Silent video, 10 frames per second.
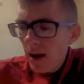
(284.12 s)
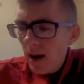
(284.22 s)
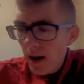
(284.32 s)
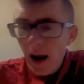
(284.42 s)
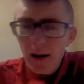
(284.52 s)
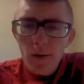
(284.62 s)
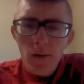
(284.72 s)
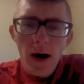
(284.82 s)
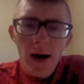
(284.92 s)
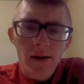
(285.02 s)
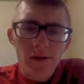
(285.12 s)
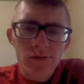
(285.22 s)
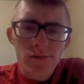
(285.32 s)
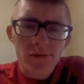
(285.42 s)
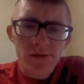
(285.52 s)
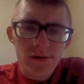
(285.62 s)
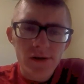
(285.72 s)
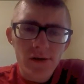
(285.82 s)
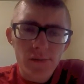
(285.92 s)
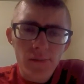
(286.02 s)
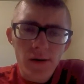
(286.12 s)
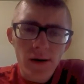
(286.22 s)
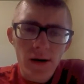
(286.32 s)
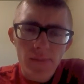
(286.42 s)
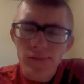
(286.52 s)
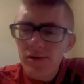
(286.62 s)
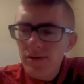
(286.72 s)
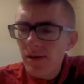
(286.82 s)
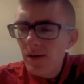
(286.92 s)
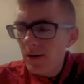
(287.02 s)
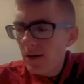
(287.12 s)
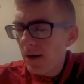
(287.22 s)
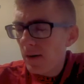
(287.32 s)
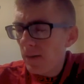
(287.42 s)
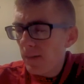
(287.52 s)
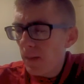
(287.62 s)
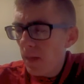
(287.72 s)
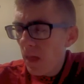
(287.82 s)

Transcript: And I do like this one still, but I'm just gonna tell them.